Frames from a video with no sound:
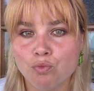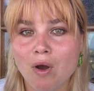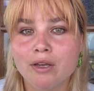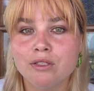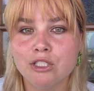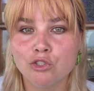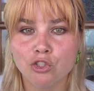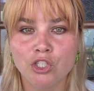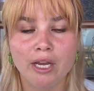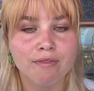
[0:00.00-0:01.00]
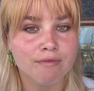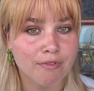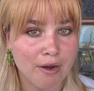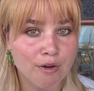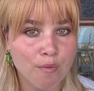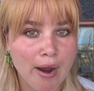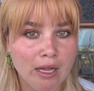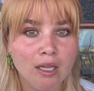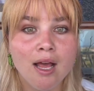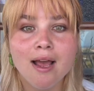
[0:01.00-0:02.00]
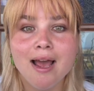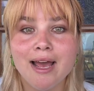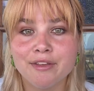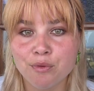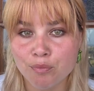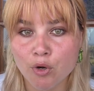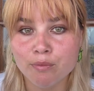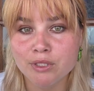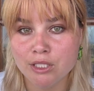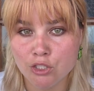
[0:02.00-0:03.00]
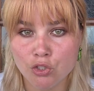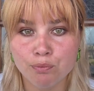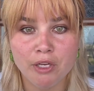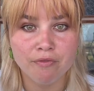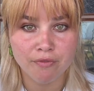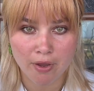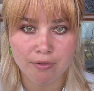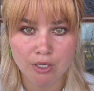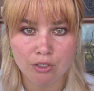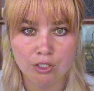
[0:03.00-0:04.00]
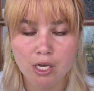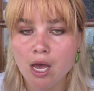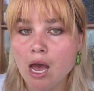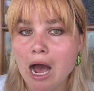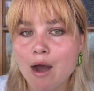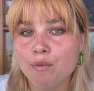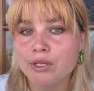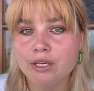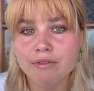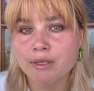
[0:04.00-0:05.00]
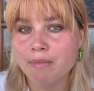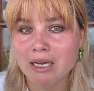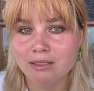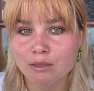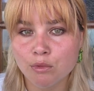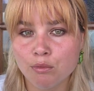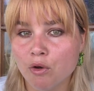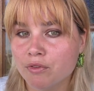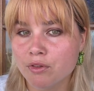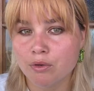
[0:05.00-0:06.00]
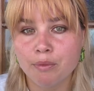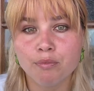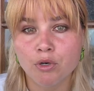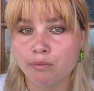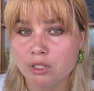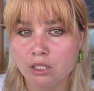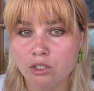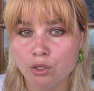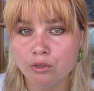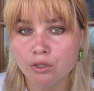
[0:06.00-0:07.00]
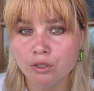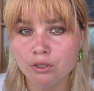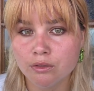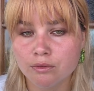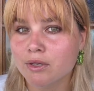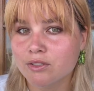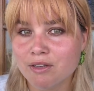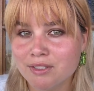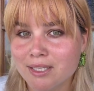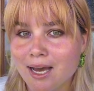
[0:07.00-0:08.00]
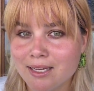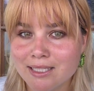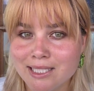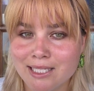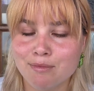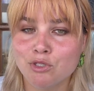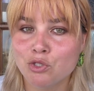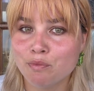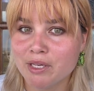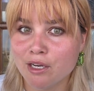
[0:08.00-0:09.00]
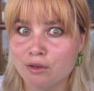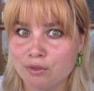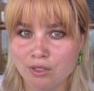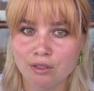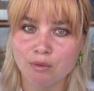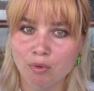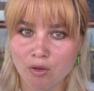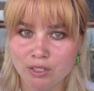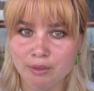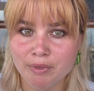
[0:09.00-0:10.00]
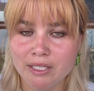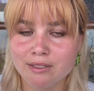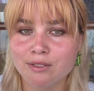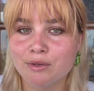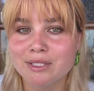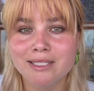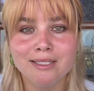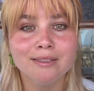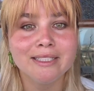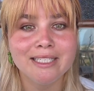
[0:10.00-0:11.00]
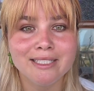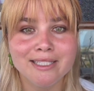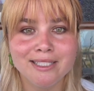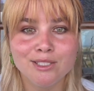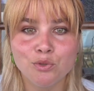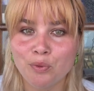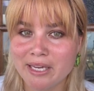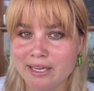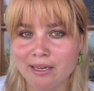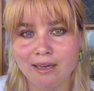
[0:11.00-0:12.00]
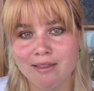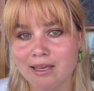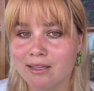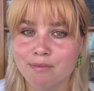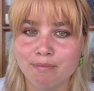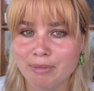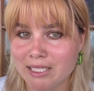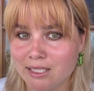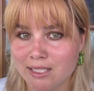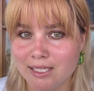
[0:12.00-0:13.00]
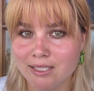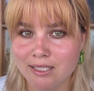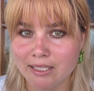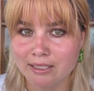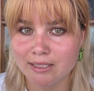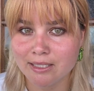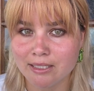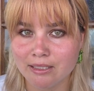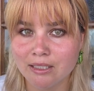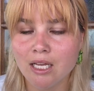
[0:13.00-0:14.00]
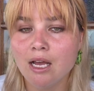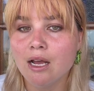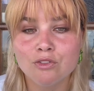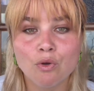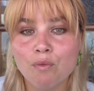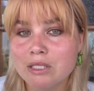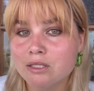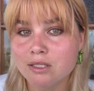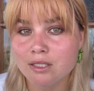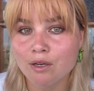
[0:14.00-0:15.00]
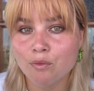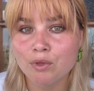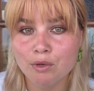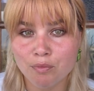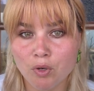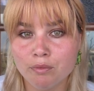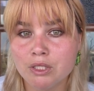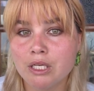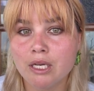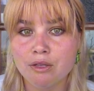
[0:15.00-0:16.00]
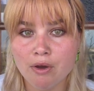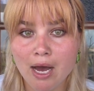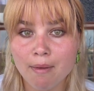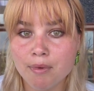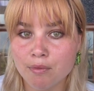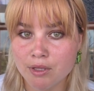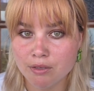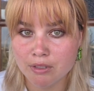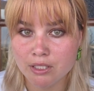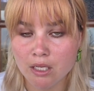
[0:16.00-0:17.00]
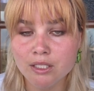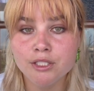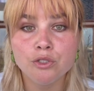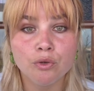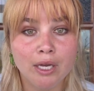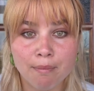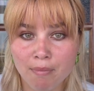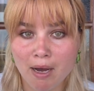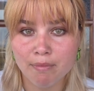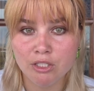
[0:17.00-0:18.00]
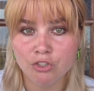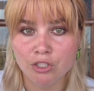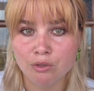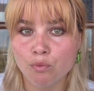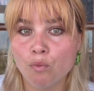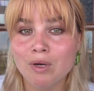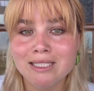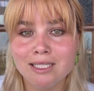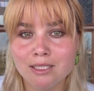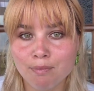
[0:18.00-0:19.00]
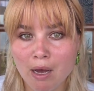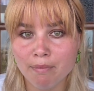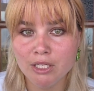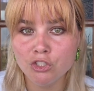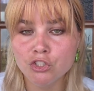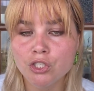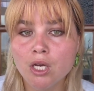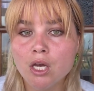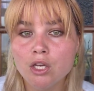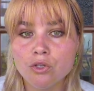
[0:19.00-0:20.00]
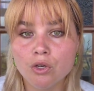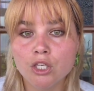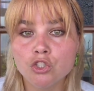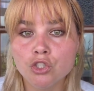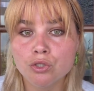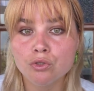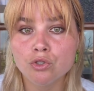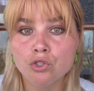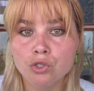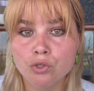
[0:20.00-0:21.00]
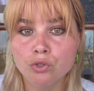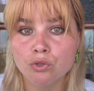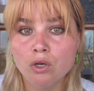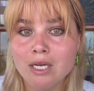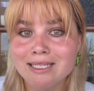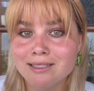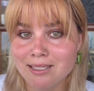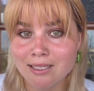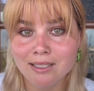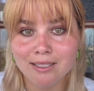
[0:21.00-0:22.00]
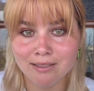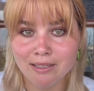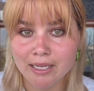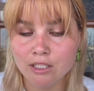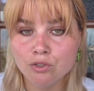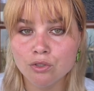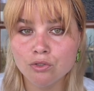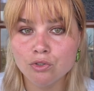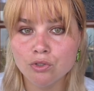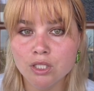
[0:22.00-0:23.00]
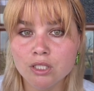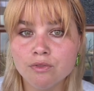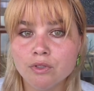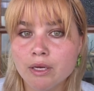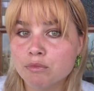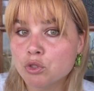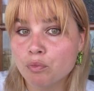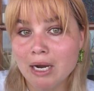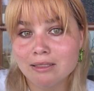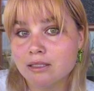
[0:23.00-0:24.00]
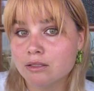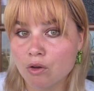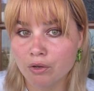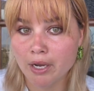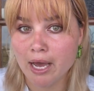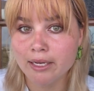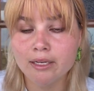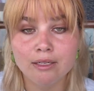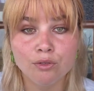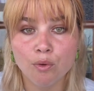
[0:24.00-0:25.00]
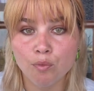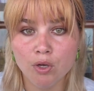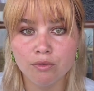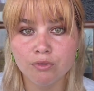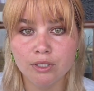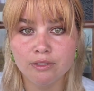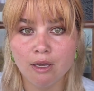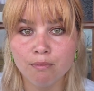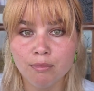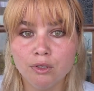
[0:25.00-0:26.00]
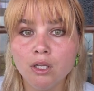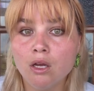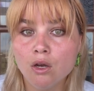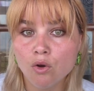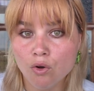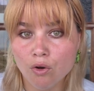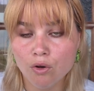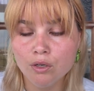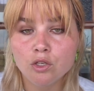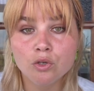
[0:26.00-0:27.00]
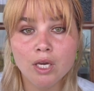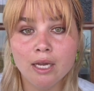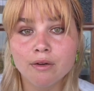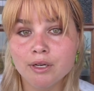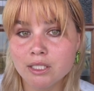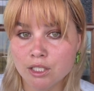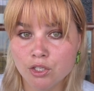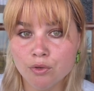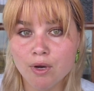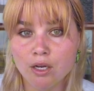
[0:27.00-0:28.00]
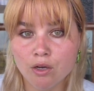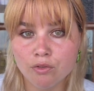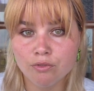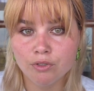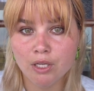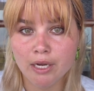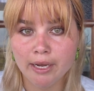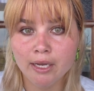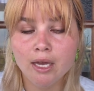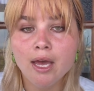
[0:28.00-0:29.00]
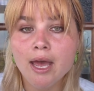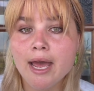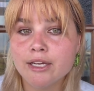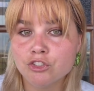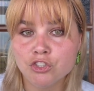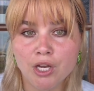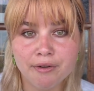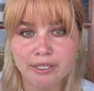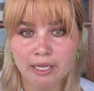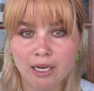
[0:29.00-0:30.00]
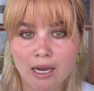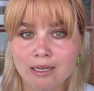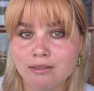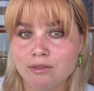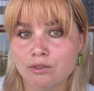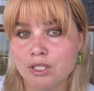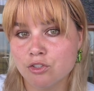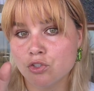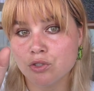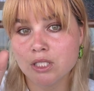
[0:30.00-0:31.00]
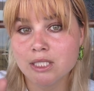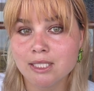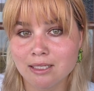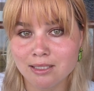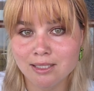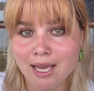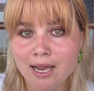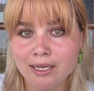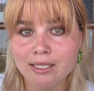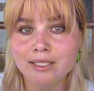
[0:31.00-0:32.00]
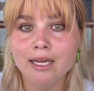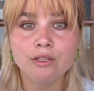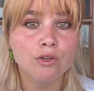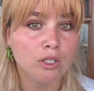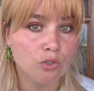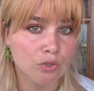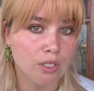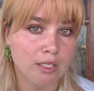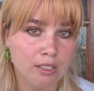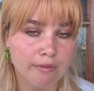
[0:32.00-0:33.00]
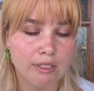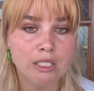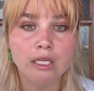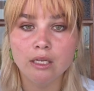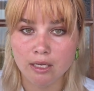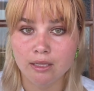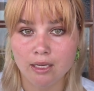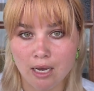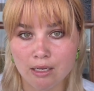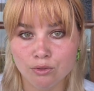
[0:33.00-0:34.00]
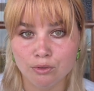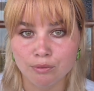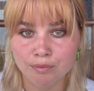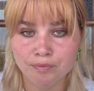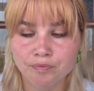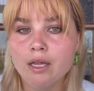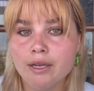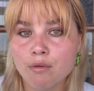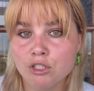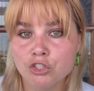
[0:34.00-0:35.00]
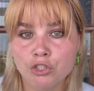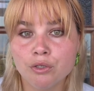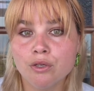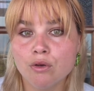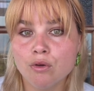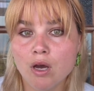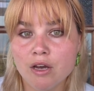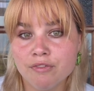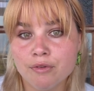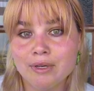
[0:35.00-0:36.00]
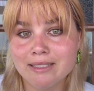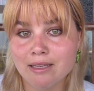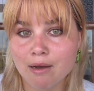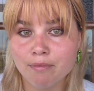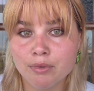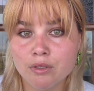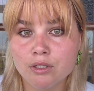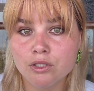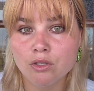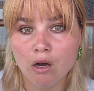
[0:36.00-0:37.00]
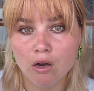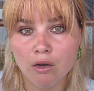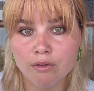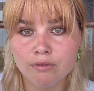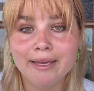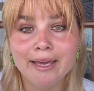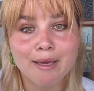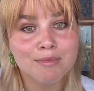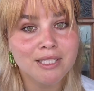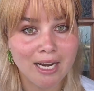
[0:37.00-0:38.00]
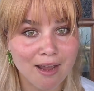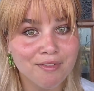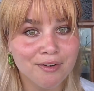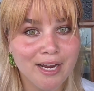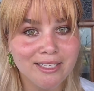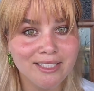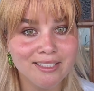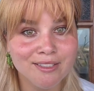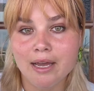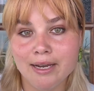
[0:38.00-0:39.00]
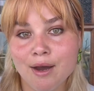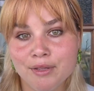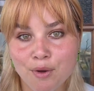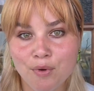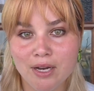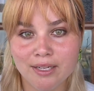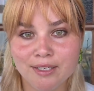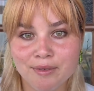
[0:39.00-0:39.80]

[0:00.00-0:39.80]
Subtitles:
why you need to check very well and your prompts need to be very good. I would give it a maximum of 3 prompts in total, because after that, it seems to be losing the plot a bit. So it still needs tweaking. I think the better testing it still. So once you're done with your prompting and you're happy with the result, you can publish it. Once it's published, you can choose to send it as a link to your students for them to practice online as homework, for example. Or you can create a QR code for the link and share it in class so that students can scan it and you can do the activity in the classroom. Now I'll show you a few examples of games that I've created and how they work.